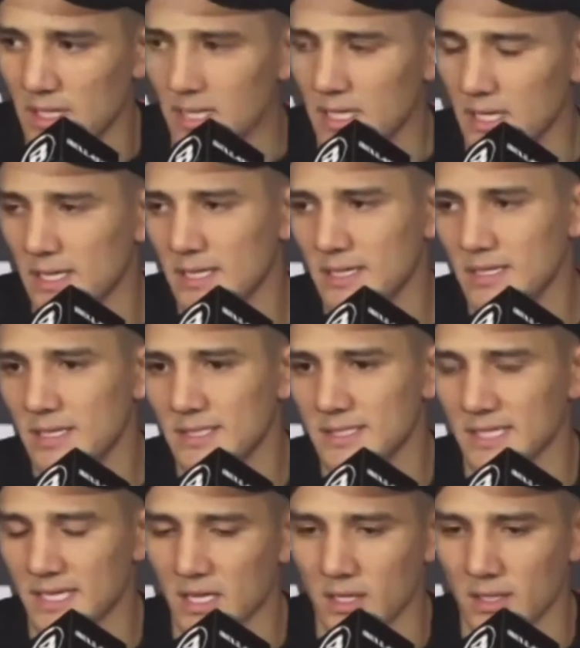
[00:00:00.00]
a
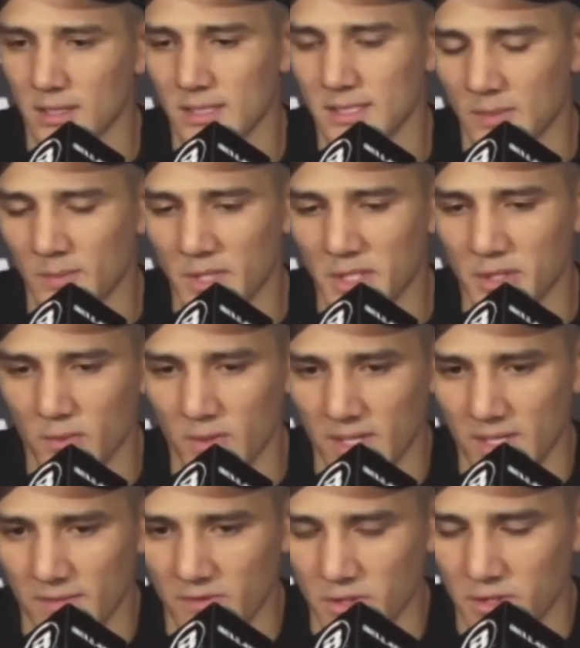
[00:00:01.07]
submission
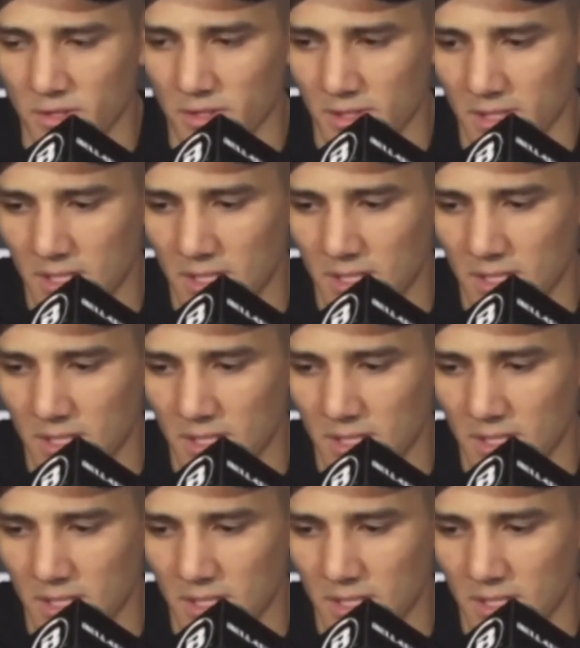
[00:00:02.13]
win for sure.